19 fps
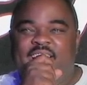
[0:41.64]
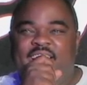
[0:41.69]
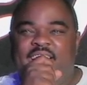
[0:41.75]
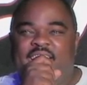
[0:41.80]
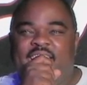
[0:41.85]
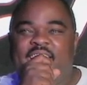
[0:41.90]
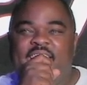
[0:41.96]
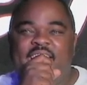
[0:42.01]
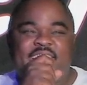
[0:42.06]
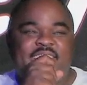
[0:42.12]

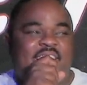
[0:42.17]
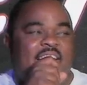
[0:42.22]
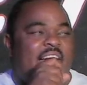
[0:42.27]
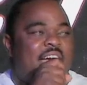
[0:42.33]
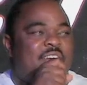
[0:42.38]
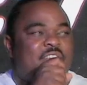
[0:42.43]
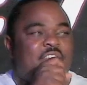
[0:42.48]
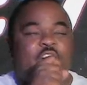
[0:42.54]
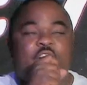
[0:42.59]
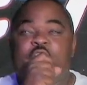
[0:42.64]
And
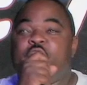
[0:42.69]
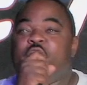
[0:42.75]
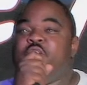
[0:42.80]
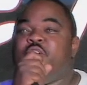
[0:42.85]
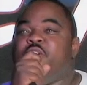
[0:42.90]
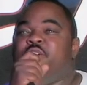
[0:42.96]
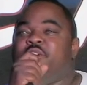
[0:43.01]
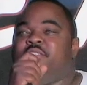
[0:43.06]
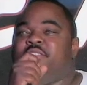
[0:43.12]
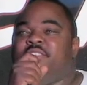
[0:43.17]
I've
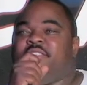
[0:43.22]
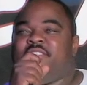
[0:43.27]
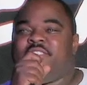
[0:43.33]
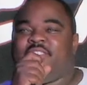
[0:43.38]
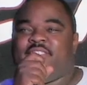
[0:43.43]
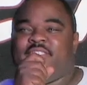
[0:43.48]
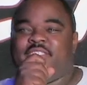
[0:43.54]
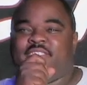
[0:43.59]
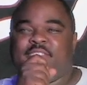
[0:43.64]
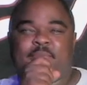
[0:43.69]

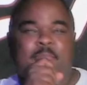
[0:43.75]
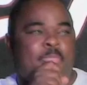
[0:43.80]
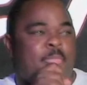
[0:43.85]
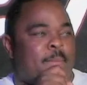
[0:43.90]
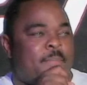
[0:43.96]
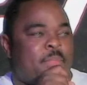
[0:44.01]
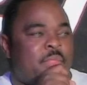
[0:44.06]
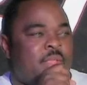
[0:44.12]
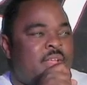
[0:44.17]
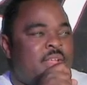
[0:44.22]
learned,
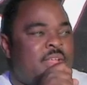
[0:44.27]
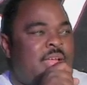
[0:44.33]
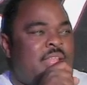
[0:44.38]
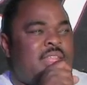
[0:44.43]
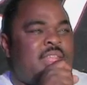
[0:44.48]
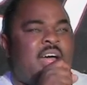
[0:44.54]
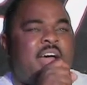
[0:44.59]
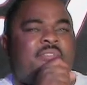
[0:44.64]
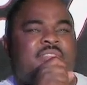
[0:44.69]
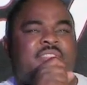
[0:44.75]
and
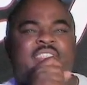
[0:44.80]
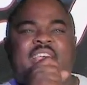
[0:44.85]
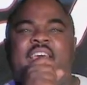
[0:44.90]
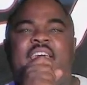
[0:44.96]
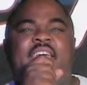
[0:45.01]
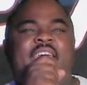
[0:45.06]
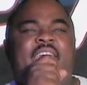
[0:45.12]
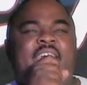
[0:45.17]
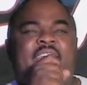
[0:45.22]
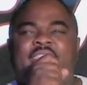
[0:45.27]
love
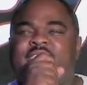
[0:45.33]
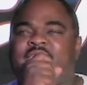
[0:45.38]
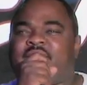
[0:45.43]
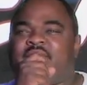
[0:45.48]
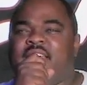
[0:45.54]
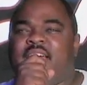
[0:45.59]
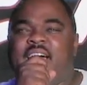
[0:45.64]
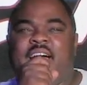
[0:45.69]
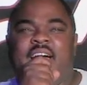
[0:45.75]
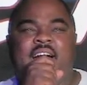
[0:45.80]
takes
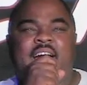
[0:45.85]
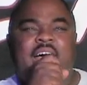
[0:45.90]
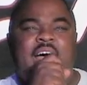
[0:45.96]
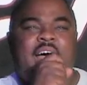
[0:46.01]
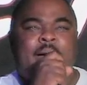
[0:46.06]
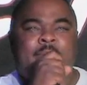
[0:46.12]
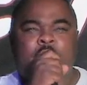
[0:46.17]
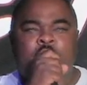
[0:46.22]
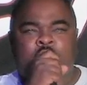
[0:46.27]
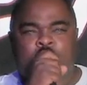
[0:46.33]

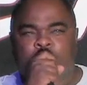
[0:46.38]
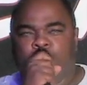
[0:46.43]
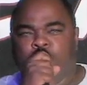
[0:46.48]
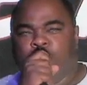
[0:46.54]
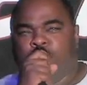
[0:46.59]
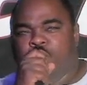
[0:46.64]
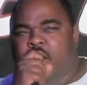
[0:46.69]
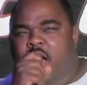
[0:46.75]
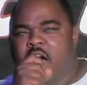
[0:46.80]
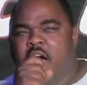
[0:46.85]
time.
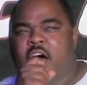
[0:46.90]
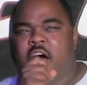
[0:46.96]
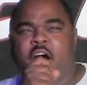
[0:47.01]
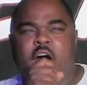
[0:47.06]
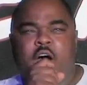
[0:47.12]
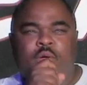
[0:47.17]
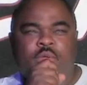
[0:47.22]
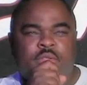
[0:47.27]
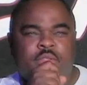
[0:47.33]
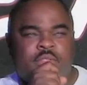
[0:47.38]
You
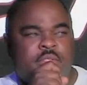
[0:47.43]
know!